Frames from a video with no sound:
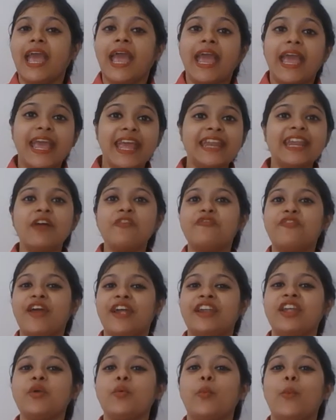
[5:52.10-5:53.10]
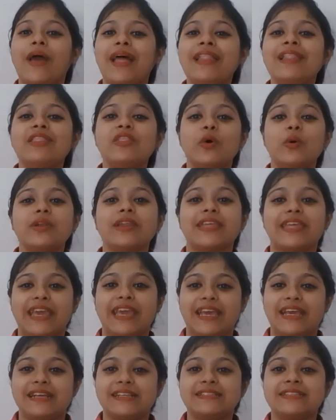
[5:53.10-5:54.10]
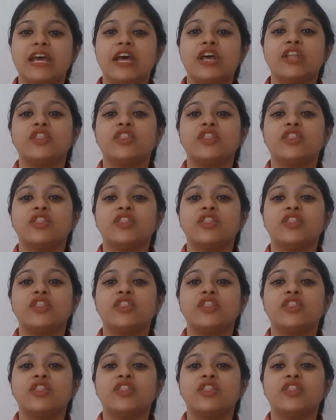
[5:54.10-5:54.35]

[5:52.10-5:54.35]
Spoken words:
In a very well-known case,